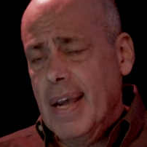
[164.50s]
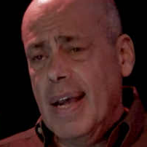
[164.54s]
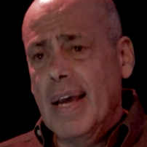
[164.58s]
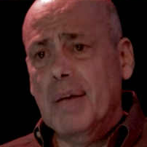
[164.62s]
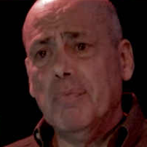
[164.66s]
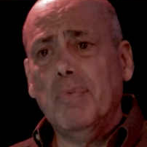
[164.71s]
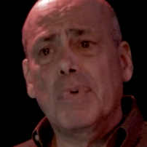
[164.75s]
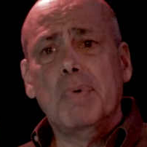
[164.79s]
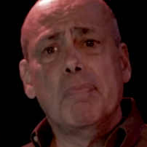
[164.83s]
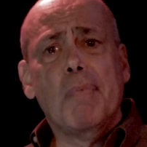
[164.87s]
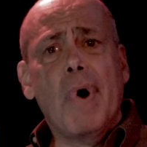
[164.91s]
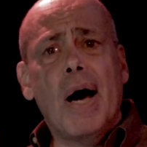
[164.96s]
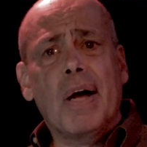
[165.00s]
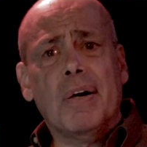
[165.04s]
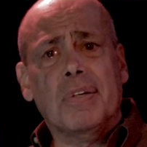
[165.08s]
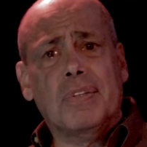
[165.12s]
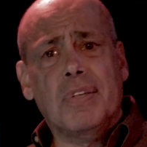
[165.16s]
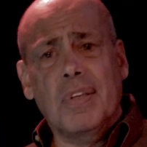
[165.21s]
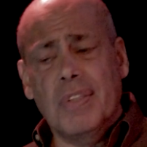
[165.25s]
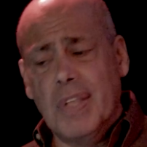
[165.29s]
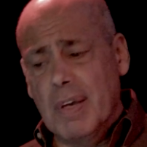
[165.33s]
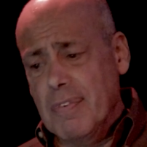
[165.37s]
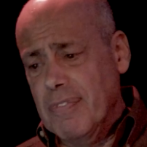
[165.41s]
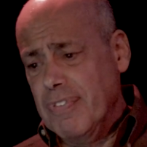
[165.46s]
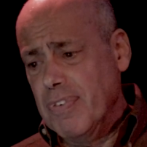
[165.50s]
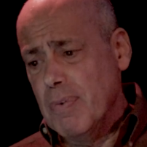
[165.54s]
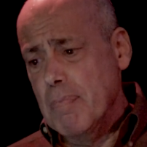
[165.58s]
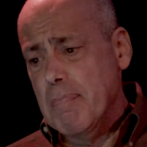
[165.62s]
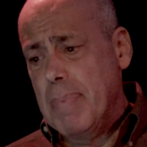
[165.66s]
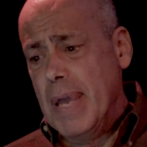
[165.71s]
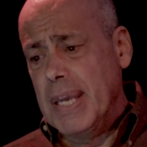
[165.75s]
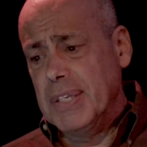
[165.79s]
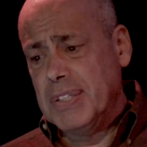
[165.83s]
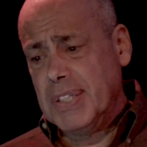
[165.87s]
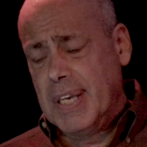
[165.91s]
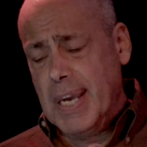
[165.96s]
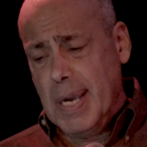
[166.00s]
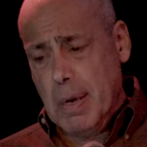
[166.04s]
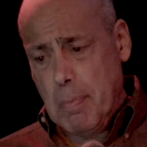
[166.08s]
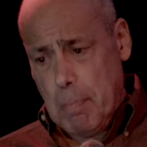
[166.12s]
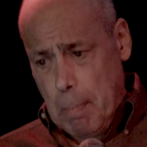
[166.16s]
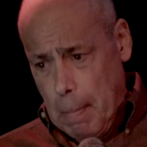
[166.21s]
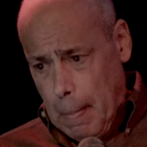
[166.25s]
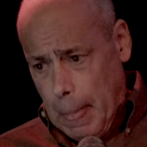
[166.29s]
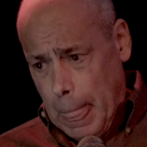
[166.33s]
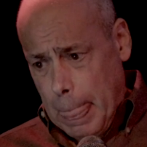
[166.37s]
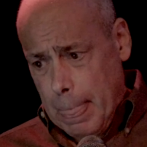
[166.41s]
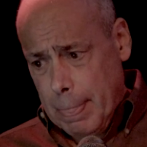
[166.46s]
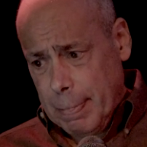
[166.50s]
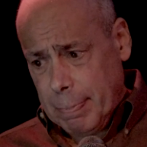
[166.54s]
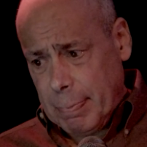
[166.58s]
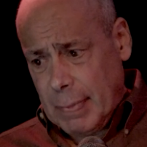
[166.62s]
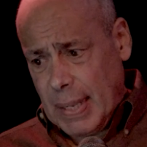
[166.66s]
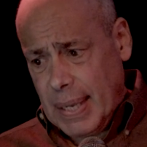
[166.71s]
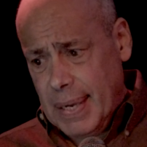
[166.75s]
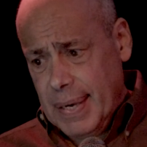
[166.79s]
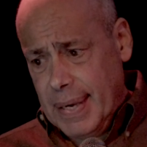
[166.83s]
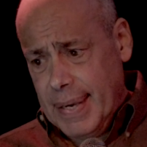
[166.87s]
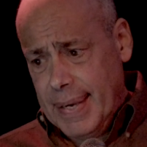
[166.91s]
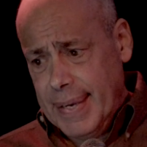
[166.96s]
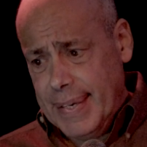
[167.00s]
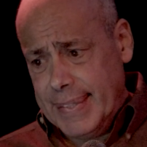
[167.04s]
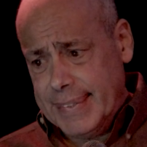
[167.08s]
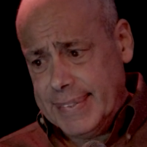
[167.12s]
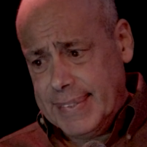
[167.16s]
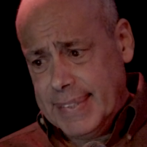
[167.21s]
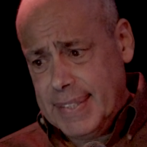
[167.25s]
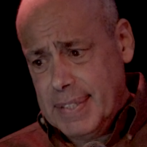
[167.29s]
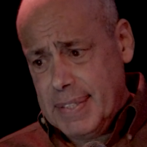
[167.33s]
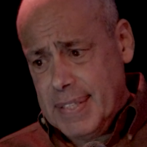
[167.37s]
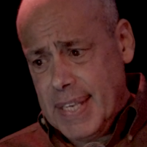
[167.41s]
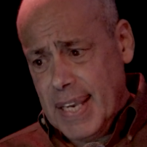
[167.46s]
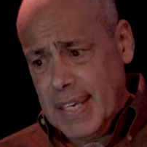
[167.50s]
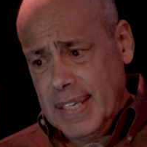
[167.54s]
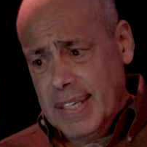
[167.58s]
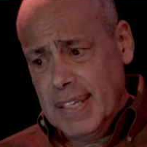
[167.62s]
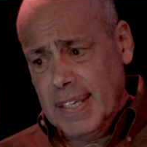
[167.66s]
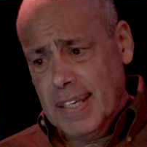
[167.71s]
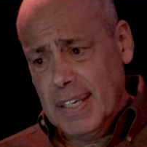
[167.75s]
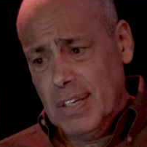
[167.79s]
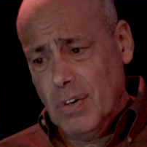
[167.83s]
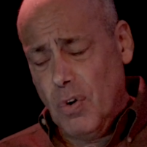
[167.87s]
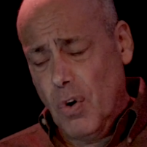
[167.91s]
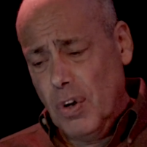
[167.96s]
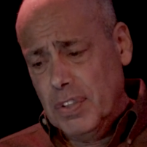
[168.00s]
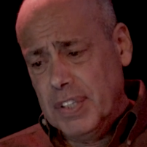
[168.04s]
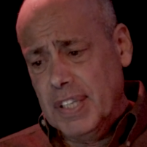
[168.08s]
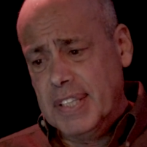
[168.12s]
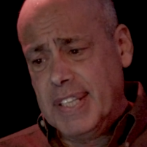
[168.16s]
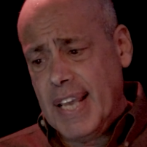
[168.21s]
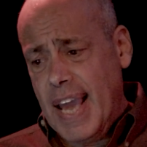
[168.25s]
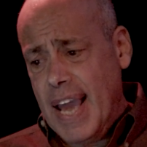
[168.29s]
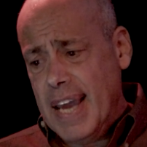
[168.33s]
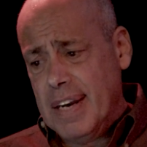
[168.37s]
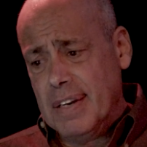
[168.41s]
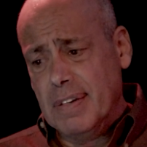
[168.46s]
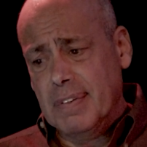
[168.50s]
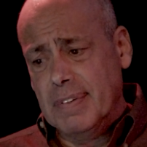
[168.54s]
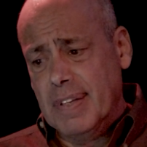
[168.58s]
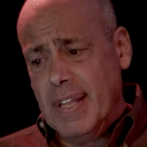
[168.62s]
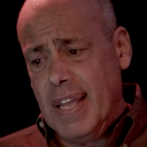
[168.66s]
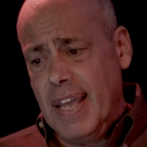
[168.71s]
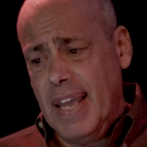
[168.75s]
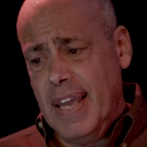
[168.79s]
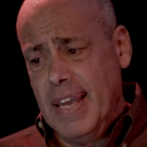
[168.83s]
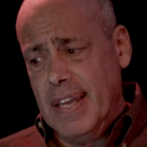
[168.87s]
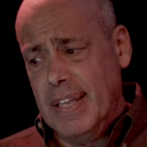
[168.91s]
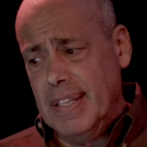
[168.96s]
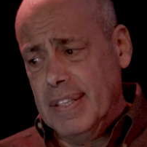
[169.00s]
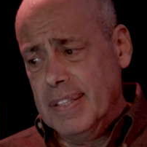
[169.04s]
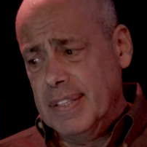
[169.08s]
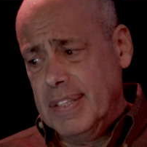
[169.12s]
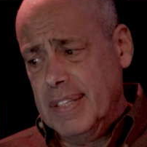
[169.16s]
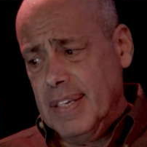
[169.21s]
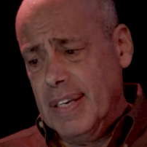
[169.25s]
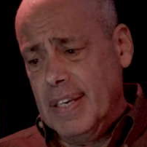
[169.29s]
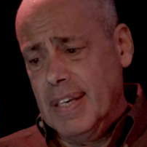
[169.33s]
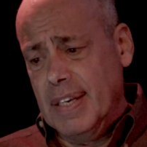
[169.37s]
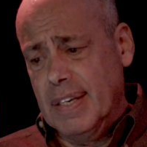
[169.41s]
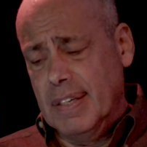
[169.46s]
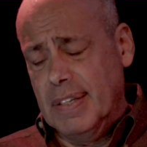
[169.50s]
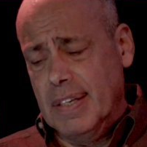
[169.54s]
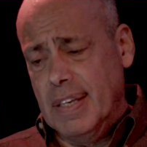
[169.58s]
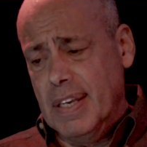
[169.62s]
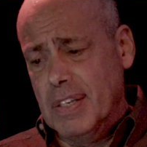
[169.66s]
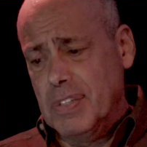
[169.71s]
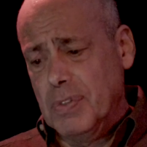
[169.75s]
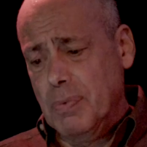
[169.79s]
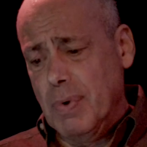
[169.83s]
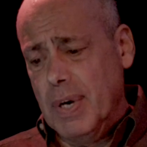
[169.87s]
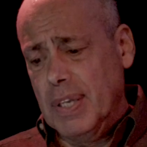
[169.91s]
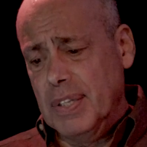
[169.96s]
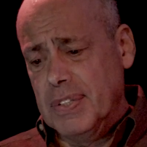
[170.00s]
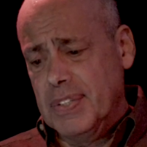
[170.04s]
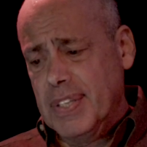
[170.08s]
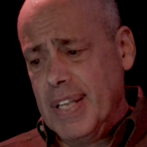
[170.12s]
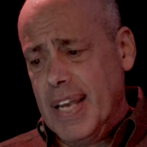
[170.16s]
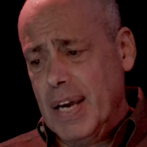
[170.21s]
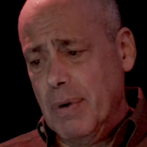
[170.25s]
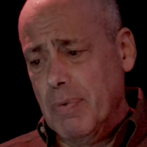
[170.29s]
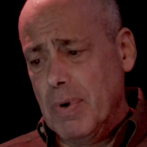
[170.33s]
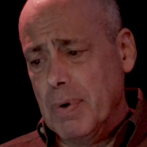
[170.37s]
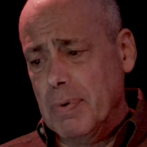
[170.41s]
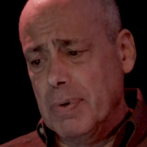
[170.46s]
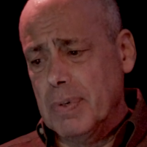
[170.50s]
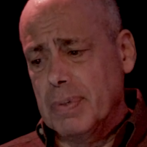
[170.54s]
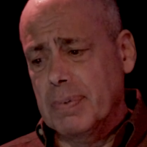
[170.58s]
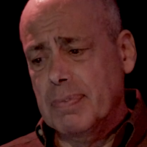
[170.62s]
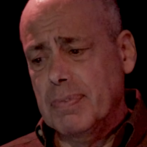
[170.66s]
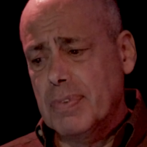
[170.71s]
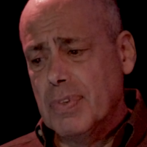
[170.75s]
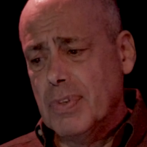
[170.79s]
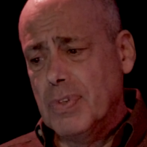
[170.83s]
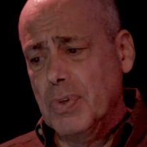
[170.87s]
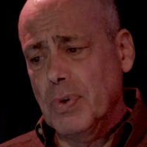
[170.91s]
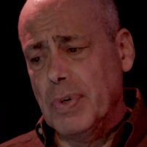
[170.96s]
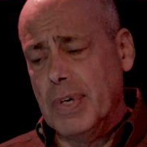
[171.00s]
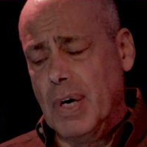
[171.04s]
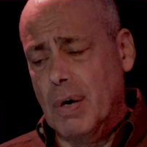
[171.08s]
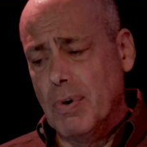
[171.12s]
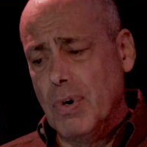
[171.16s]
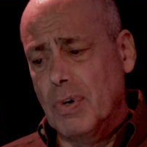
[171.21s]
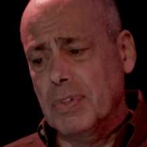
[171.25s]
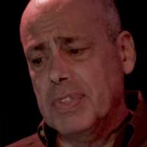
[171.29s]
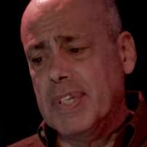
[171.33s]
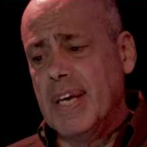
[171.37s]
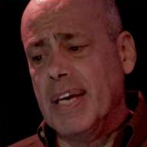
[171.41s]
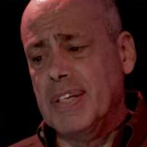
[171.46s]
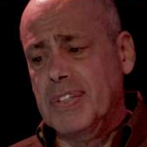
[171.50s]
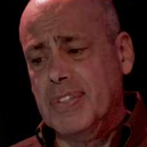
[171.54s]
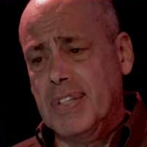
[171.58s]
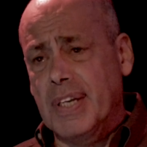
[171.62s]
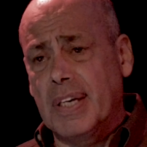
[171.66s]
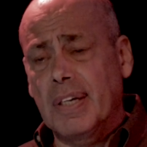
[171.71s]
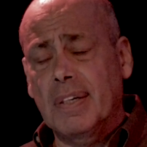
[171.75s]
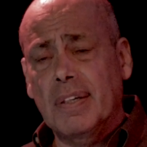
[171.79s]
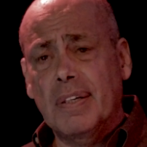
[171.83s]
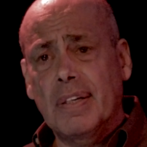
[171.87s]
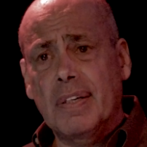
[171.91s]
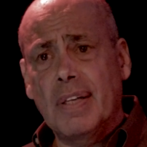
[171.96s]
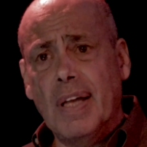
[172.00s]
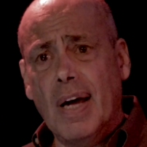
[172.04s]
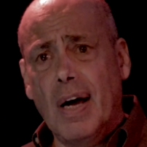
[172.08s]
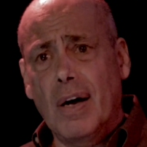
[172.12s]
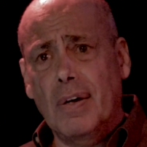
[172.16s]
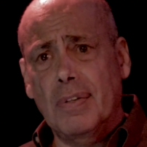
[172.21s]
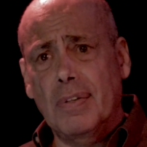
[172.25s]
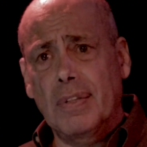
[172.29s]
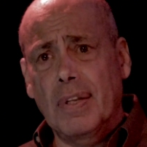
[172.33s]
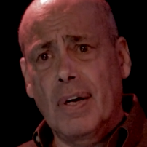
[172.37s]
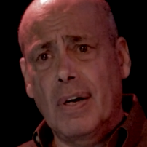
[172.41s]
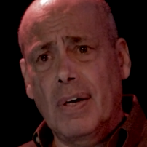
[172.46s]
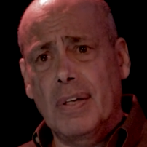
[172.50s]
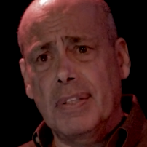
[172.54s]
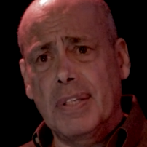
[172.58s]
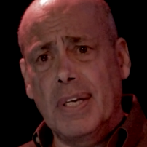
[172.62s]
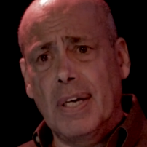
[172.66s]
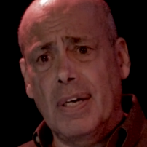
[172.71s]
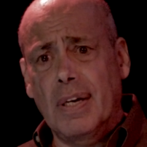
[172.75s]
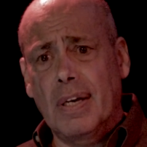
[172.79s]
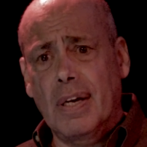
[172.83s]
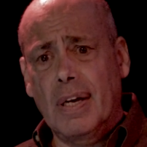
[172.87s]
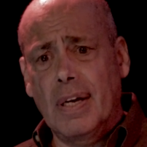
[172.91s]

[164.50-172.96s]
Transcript: And we'd monitor them from base camp, uh, taking in all the data, and uh, as well as that, we were doing our own testing uh, on, the,